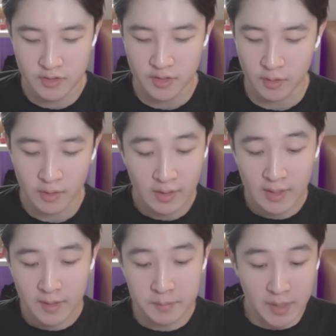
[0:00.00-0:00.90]
So
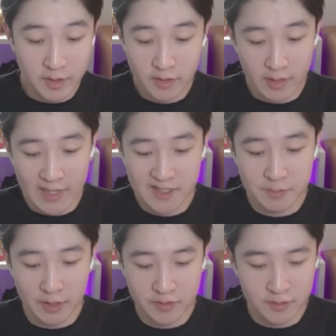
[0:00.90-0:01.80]
maybe they'll add
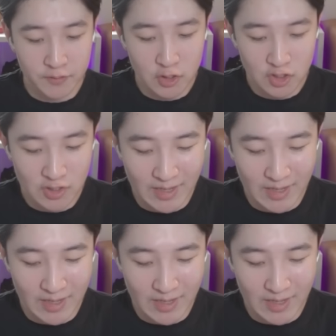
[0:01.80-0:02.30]
spells in the future.